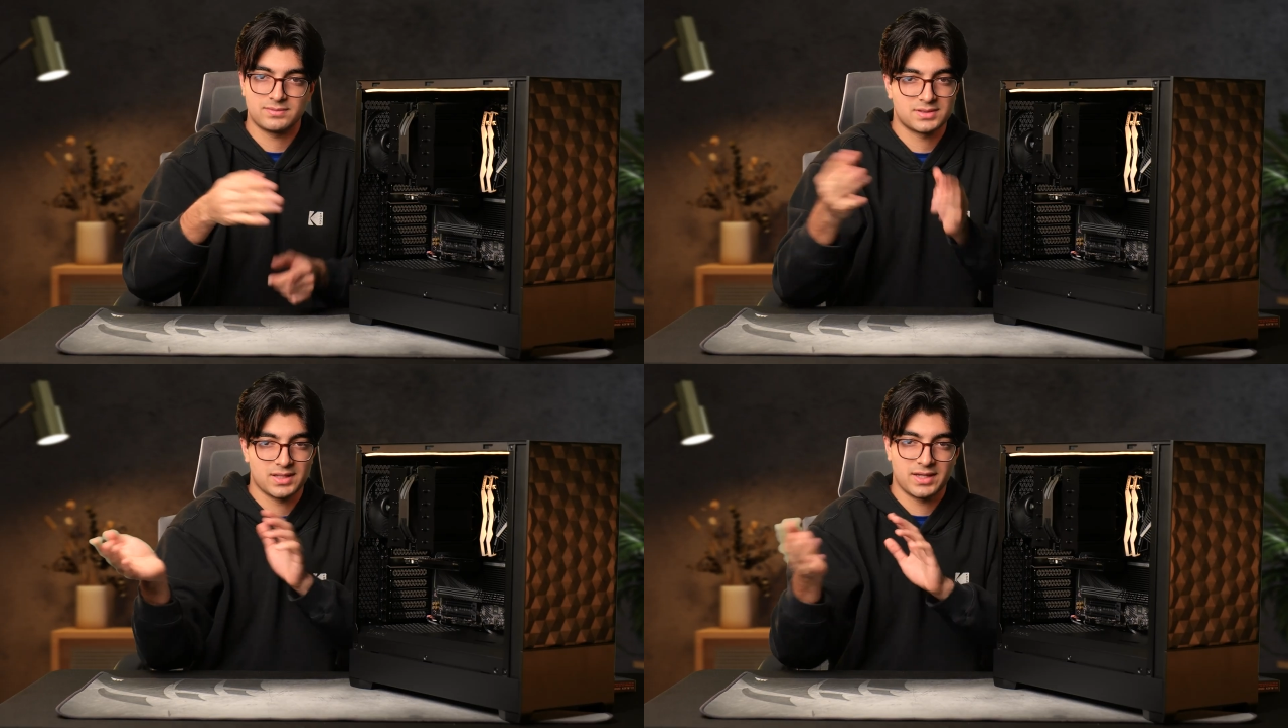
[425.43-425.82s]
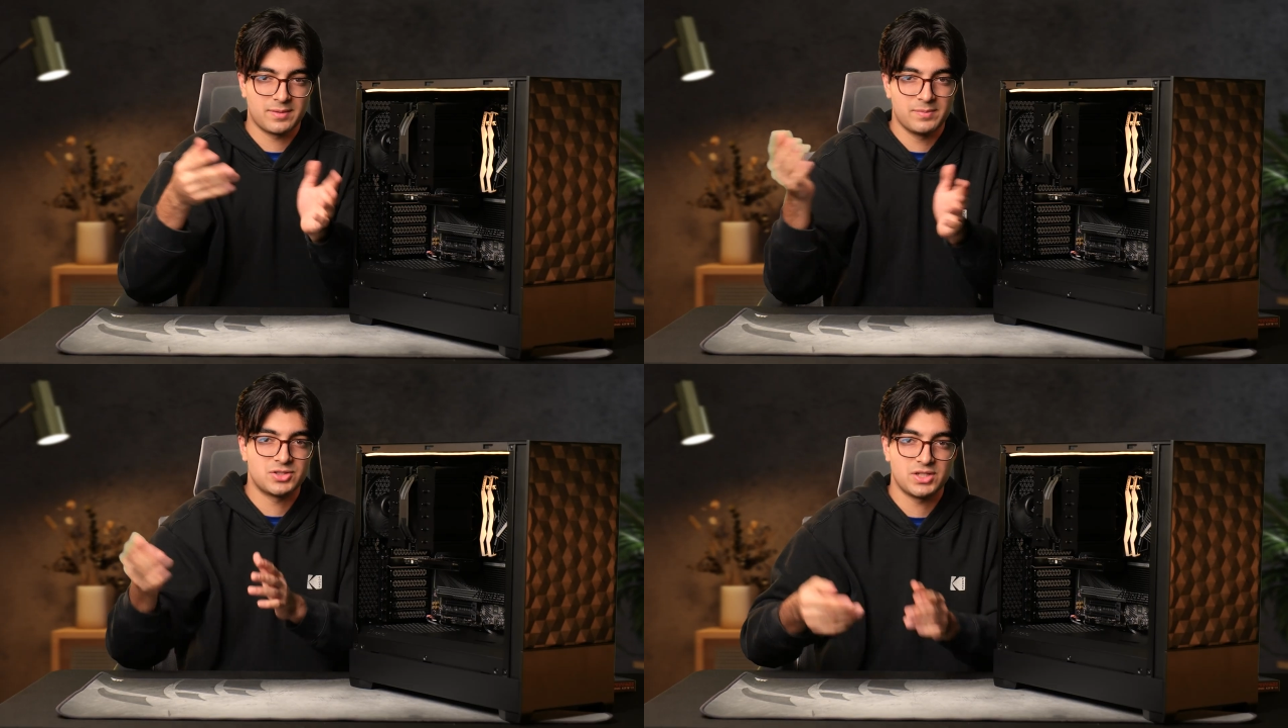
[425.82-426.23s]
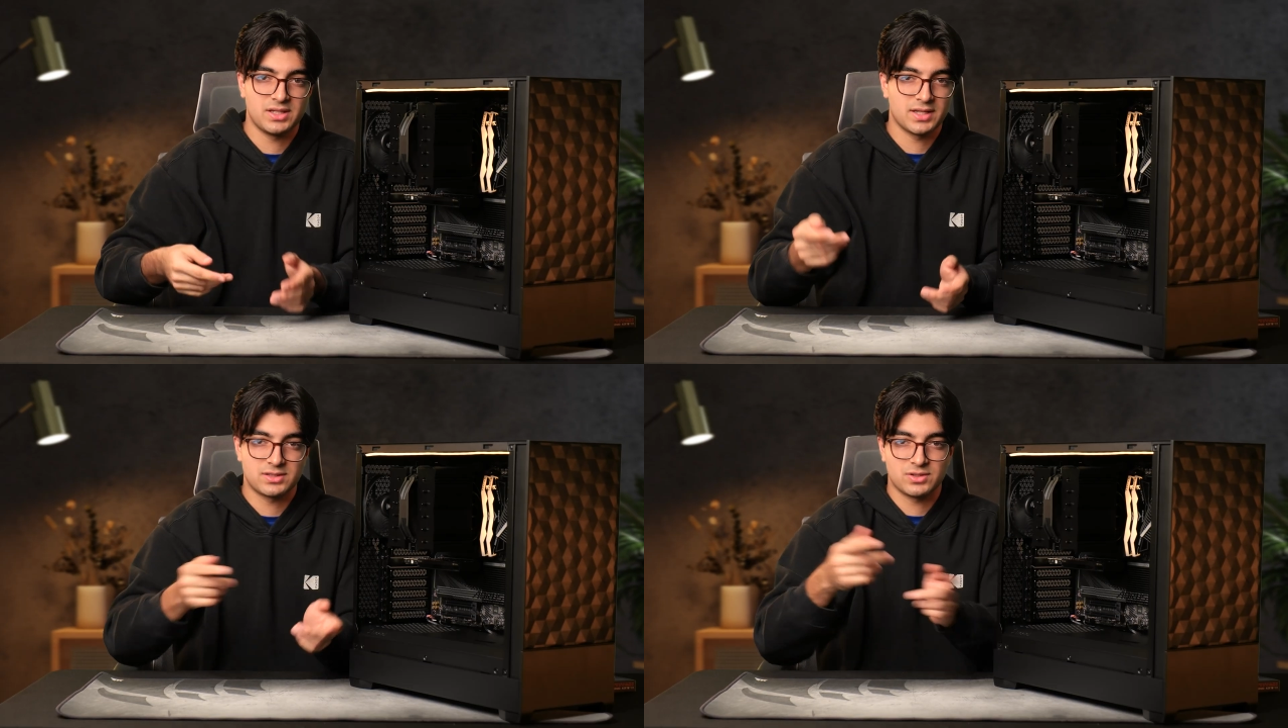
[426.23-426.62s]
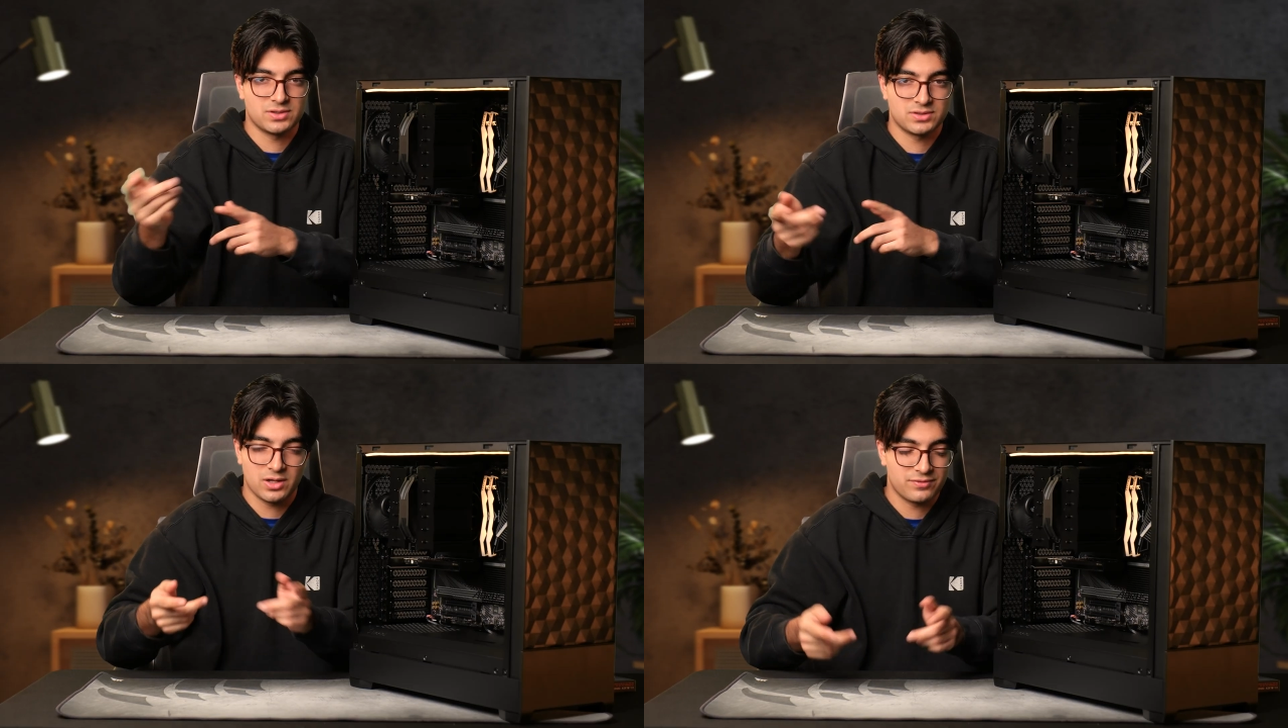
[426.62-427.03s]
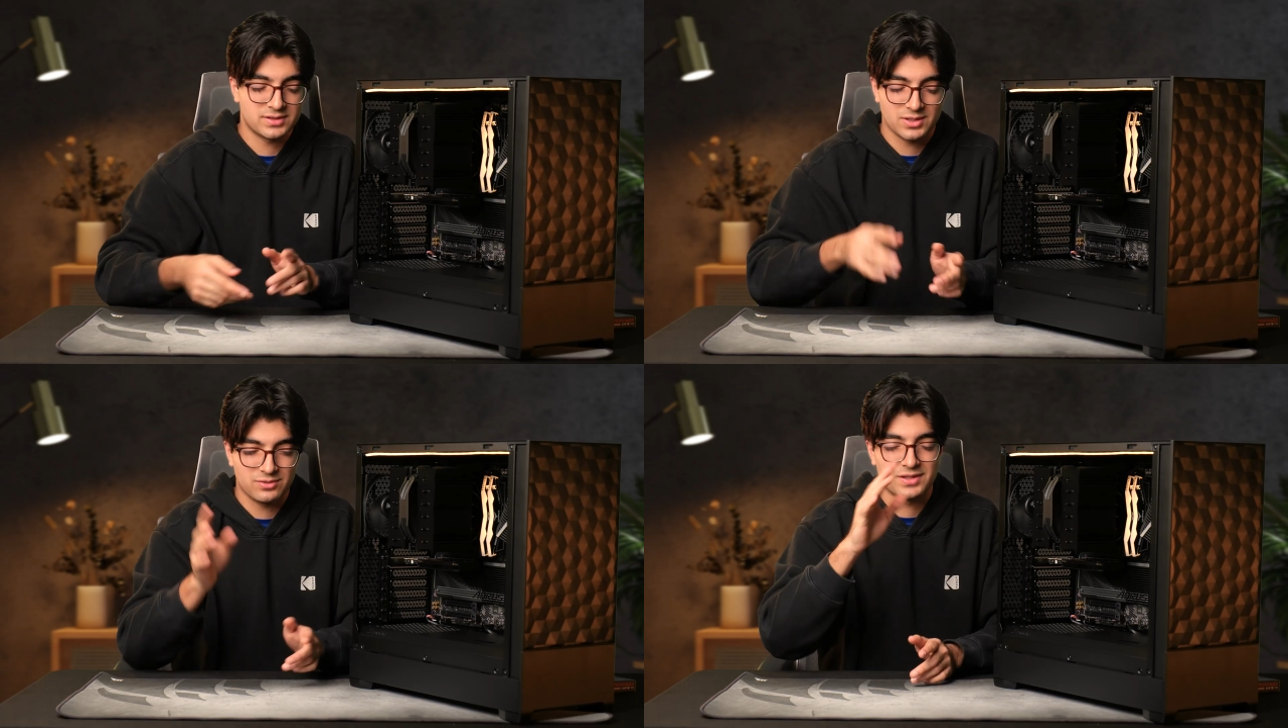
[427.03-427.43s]
it's like a machine that turns off
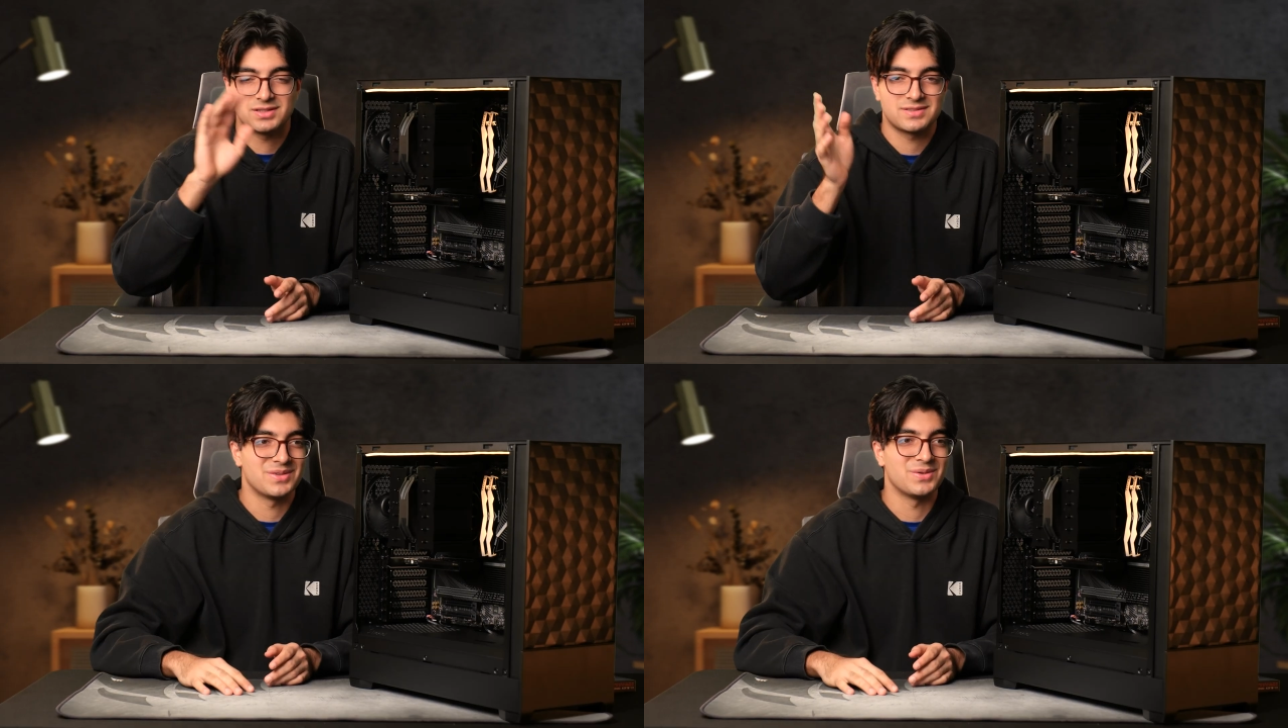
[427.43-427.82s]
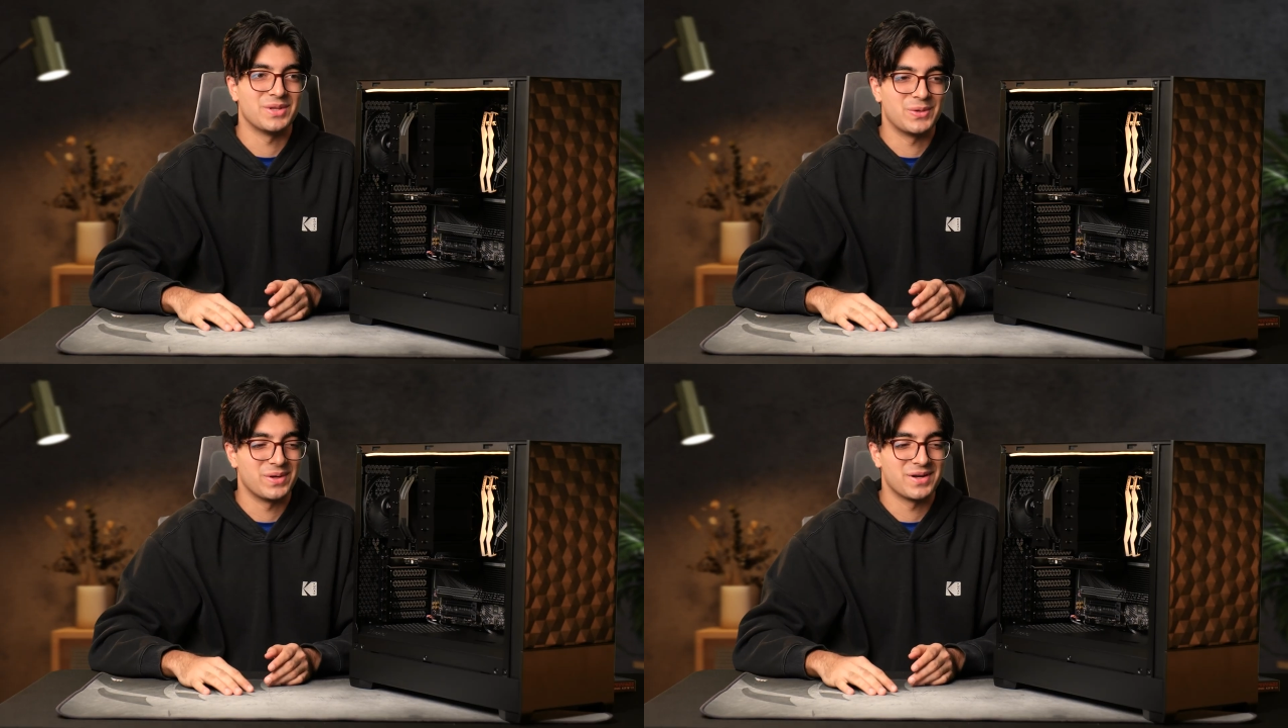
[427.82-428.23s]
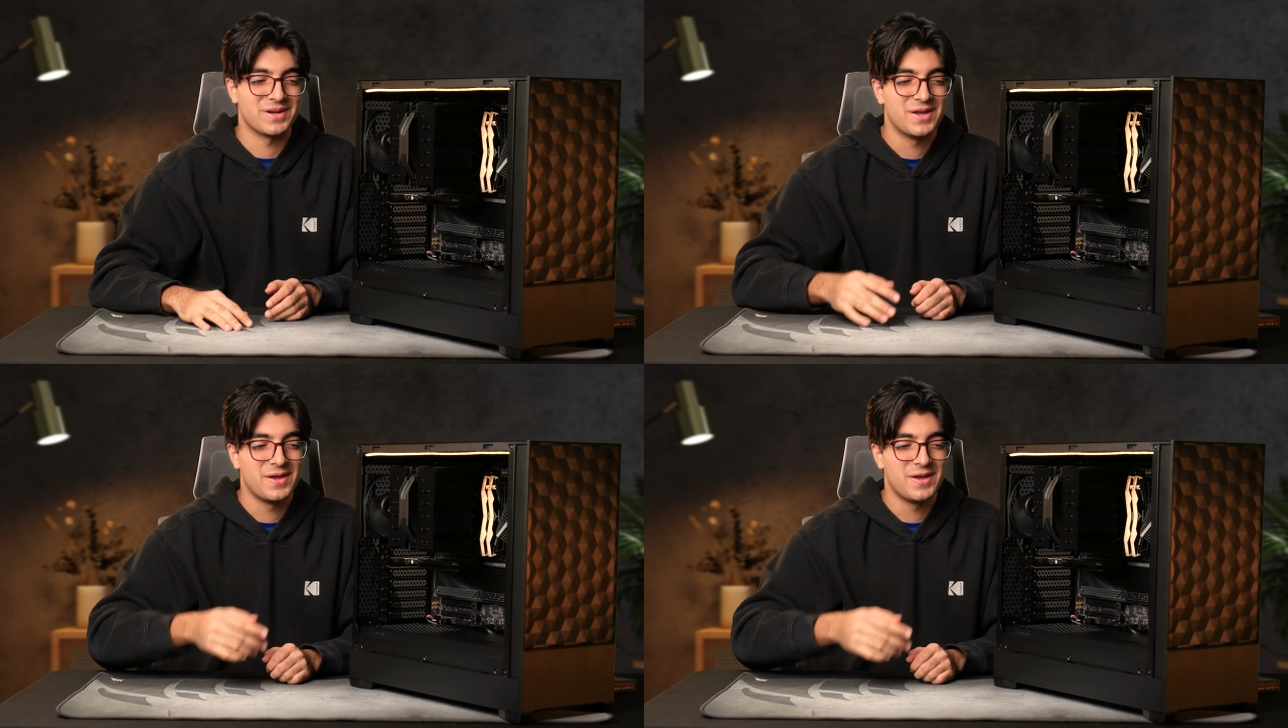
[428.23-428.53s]
itself. It's really weird.